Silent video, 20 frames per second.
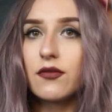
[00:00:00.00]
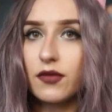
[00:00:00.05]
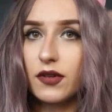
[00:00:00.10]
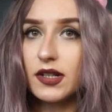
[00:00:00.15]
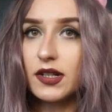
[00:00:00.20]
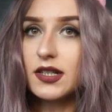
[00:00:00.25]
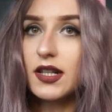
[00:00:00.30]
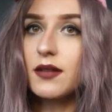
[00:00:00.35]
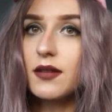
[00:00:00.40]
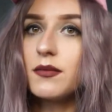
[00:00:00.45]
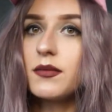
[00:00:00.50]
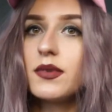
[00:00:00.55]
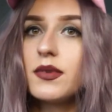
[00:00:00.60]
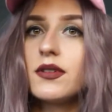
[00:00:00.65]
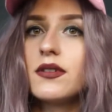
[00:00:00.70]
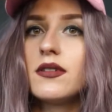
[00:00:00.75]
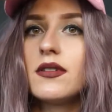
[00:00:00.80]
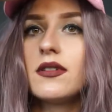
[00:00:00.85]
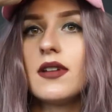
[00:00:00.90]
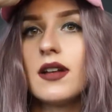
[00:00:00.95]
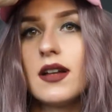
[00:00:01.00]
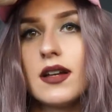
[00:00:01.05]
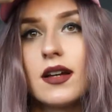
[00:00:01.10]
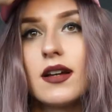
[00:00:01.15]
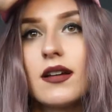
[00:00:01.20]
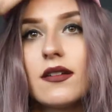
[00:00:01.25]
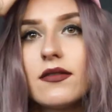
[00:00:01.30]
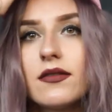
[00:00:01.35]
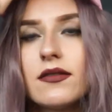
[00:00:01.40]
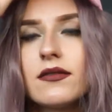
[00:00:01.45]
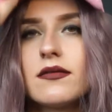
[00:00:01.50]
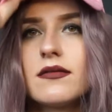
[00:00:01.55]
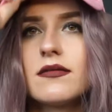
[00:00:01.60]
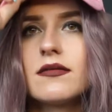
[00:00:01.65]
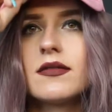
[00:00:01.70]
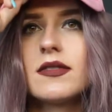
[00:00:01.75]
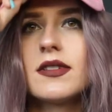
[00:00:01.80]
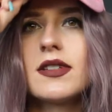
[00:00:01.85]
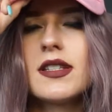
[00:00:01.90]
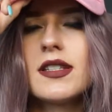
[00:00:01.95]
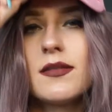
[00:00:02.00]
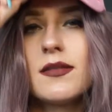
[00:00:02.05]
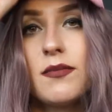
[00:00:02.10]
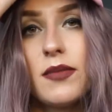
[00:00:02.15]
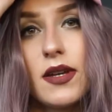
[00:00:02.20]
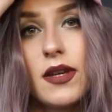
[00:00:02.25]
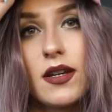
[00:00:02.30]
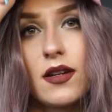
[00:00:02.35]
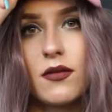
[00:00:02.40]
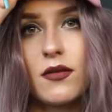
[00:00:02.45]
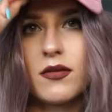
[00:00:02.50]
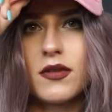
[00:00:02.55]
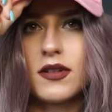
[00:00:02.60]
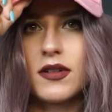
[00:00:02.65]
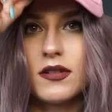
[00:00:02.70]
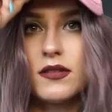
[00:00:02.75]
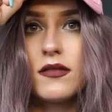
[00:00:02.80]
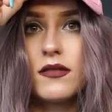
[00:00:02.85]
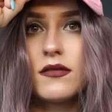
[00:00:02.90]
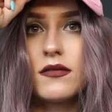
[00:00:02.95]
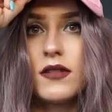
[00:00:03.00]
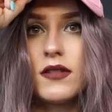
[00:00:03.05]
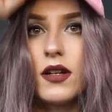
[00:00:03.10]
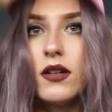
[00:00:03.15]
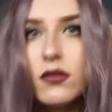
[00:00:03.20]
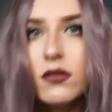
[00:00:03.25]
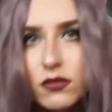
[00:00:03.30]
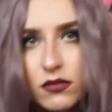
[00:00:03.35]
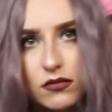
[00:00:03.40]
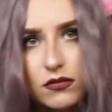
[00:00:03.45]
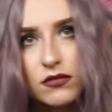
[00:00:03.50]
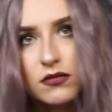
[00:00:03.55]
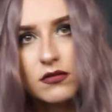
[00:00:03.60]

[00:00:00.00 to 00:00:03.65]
for example I have this pink one oh